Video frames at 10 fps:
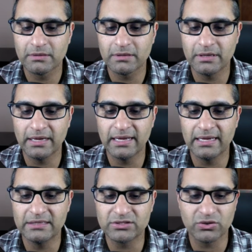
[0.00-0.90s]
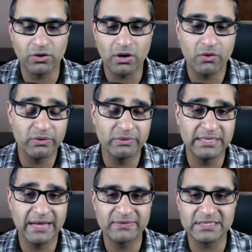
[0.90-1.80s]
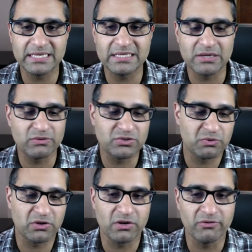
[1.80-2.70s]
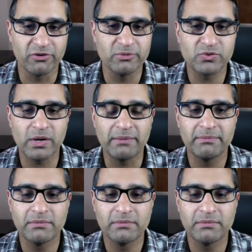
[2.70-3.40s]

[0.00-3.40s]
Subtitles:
And so all we really have to say is I just want to confirm the swap.